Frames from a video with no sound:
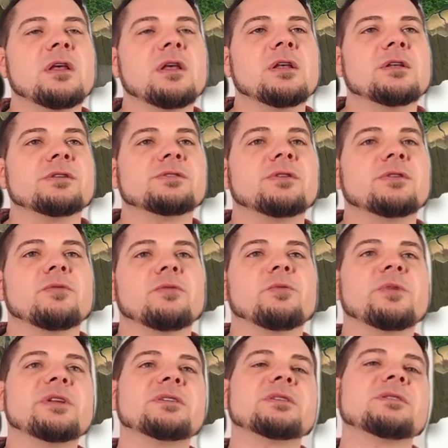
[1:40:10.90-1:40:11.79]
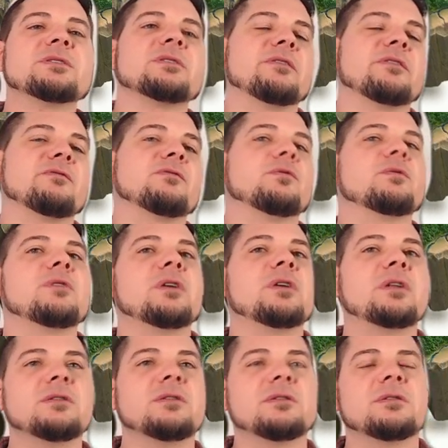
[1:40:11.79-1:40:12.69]
So the regions I avoid
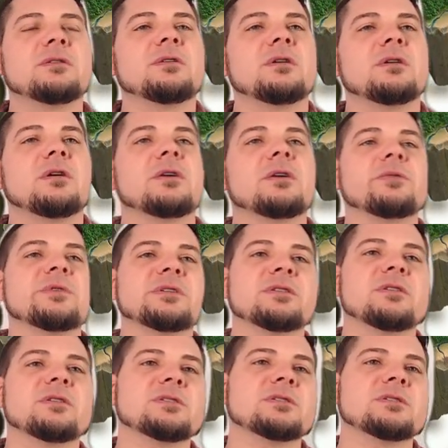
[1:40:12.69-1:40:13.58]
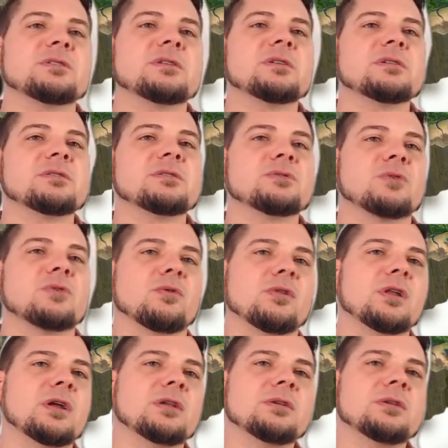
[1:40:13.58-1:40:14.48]
on resurgence is
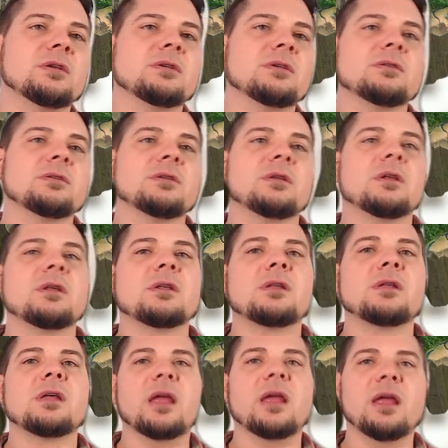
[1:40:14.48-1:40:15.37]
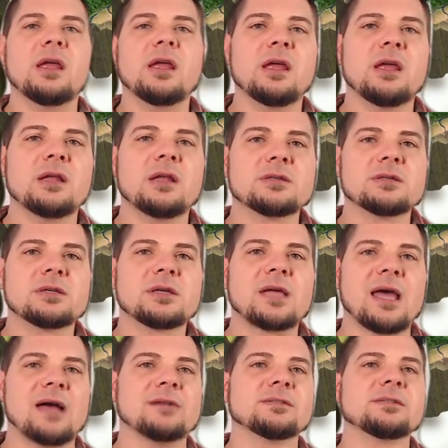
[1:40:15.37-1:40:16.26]
Zoland and
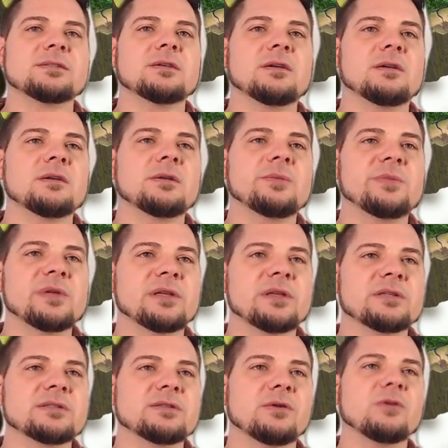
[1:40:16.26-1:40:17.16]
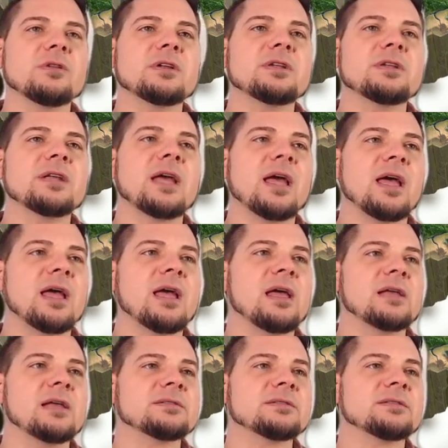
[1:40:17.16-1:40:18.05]
Kaltia, because Zoland
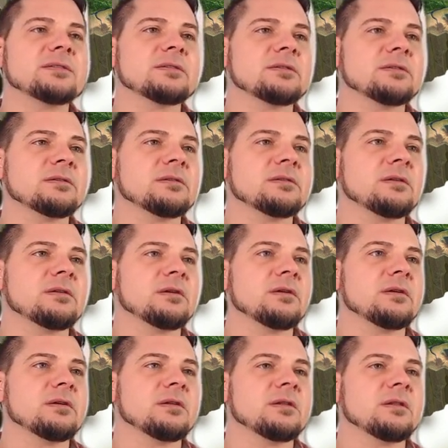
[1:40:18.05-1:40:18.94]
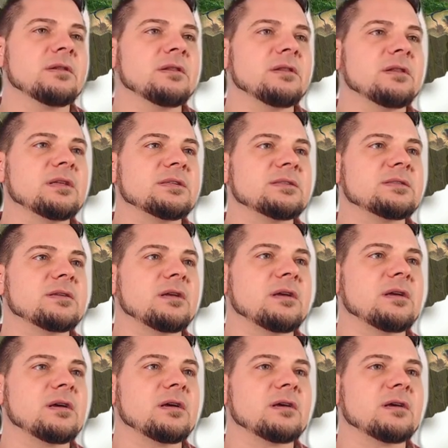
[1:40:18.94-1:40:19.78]
has this, well,